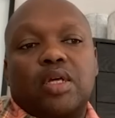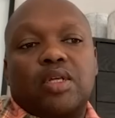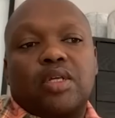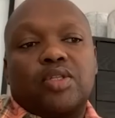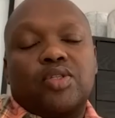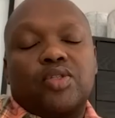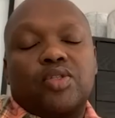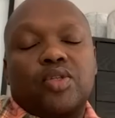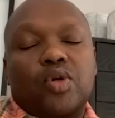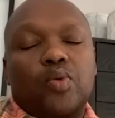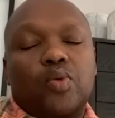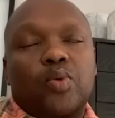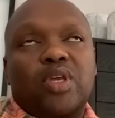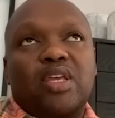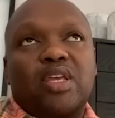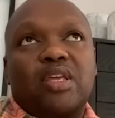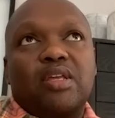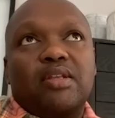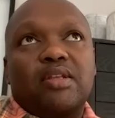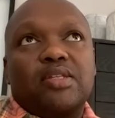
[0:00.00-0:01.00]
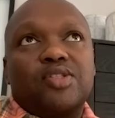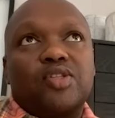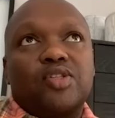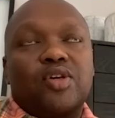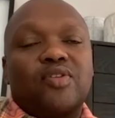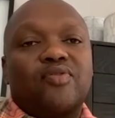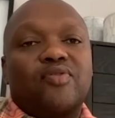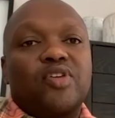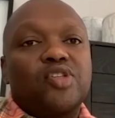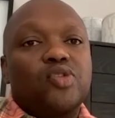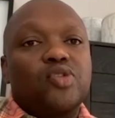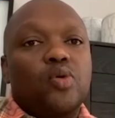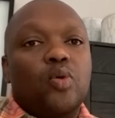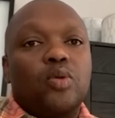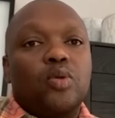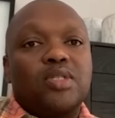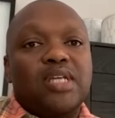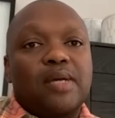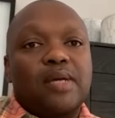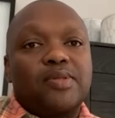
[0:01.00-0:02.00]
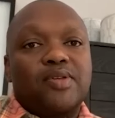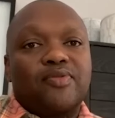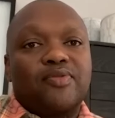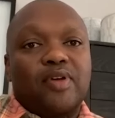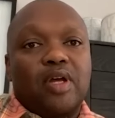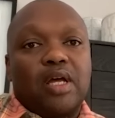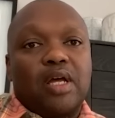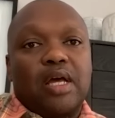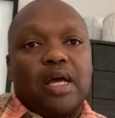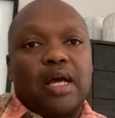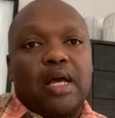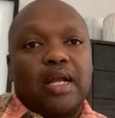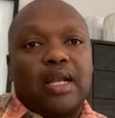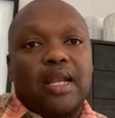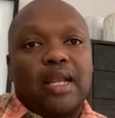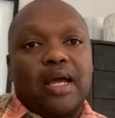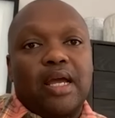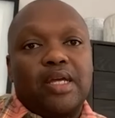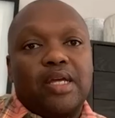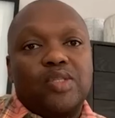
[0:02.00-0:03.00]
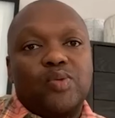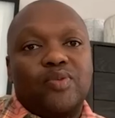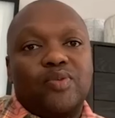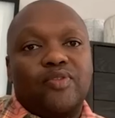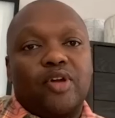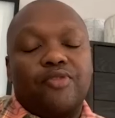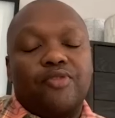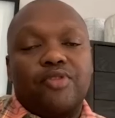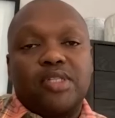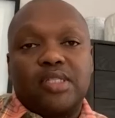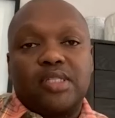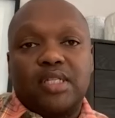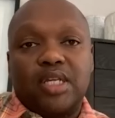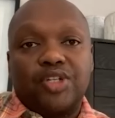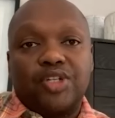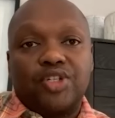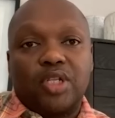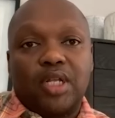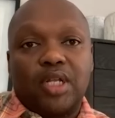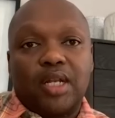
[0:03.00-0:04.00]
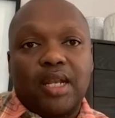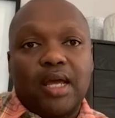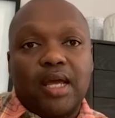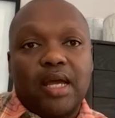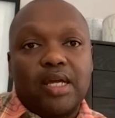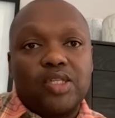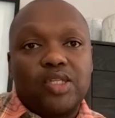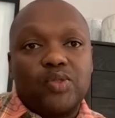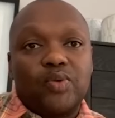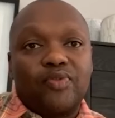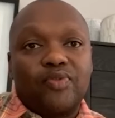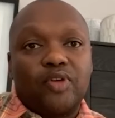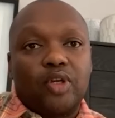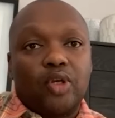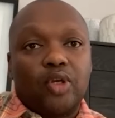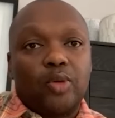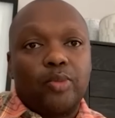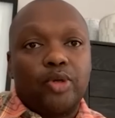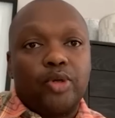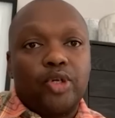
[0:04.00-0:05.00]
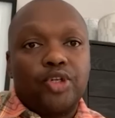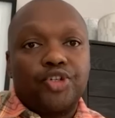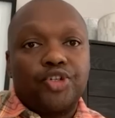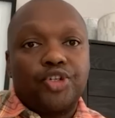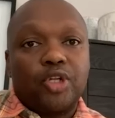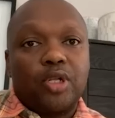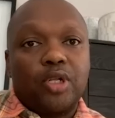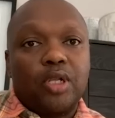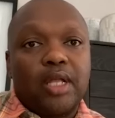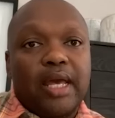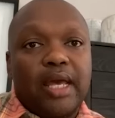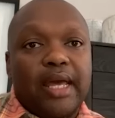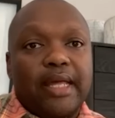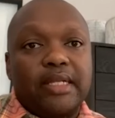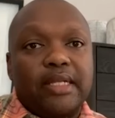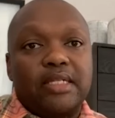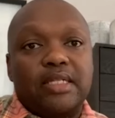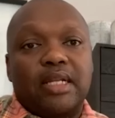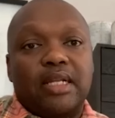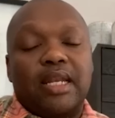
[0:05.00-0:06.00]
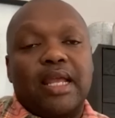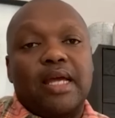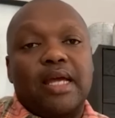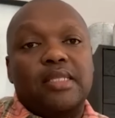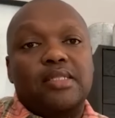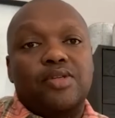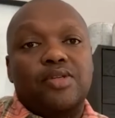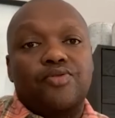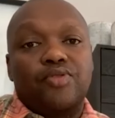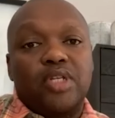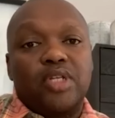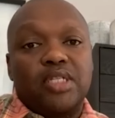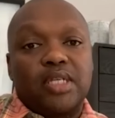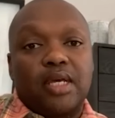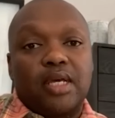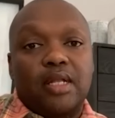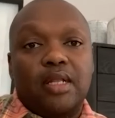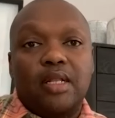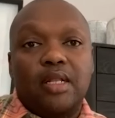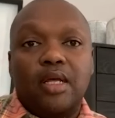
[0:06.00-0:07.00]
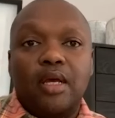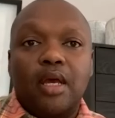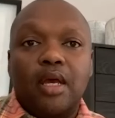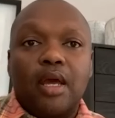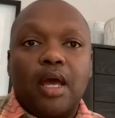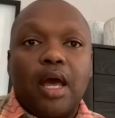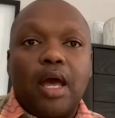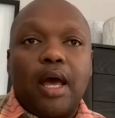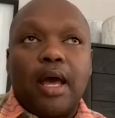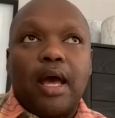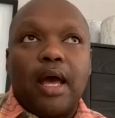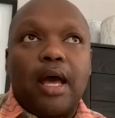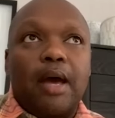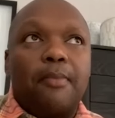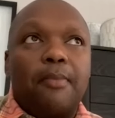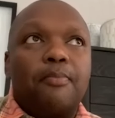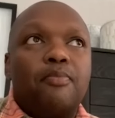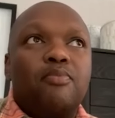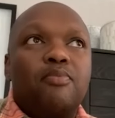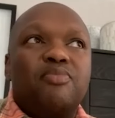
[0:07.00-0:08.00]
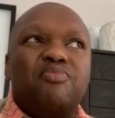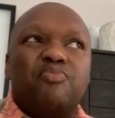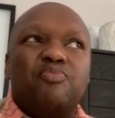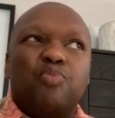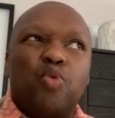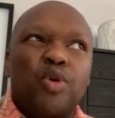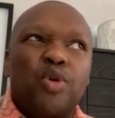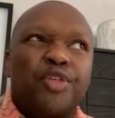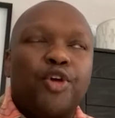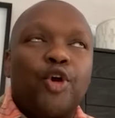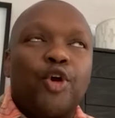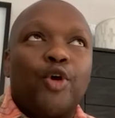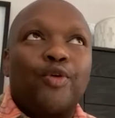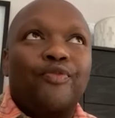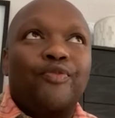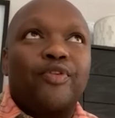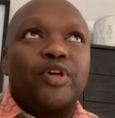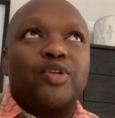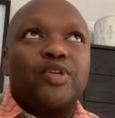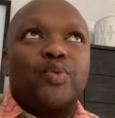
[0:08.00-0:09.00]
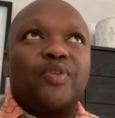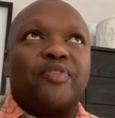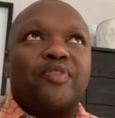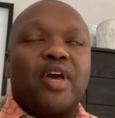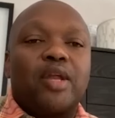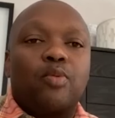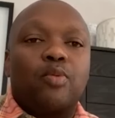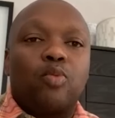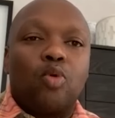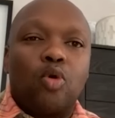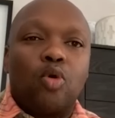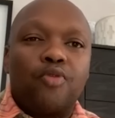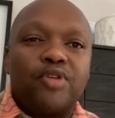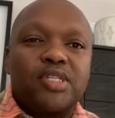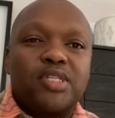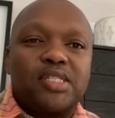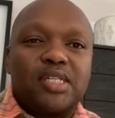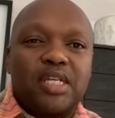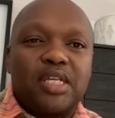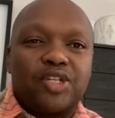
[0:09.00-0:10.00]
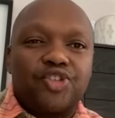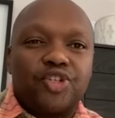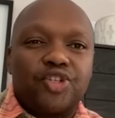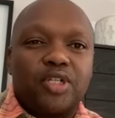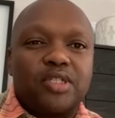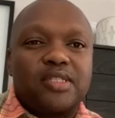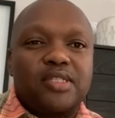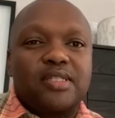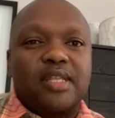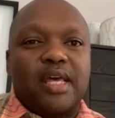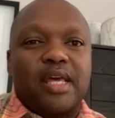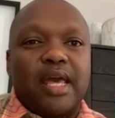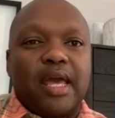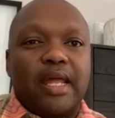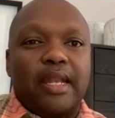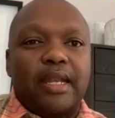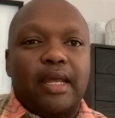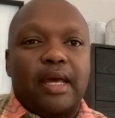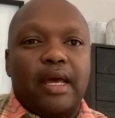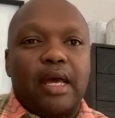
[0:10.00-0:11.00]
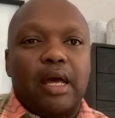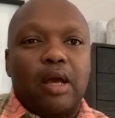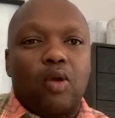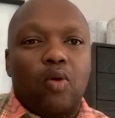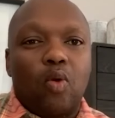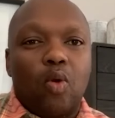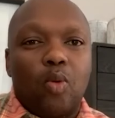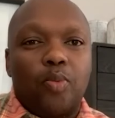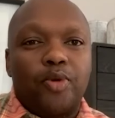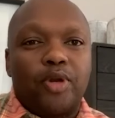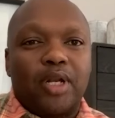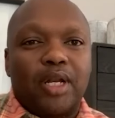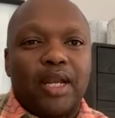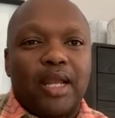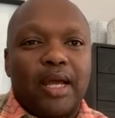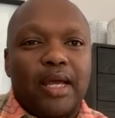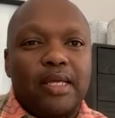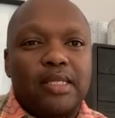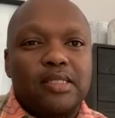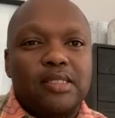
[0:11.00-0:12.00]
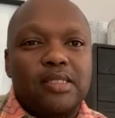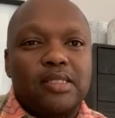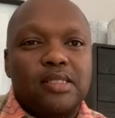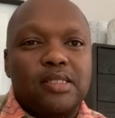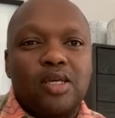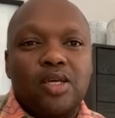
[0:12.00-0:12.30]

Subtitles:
So we service all types of clients. We've got residential clients, we've got commercial and clients in retail. With COVID, we've had more residentials than corporate clients.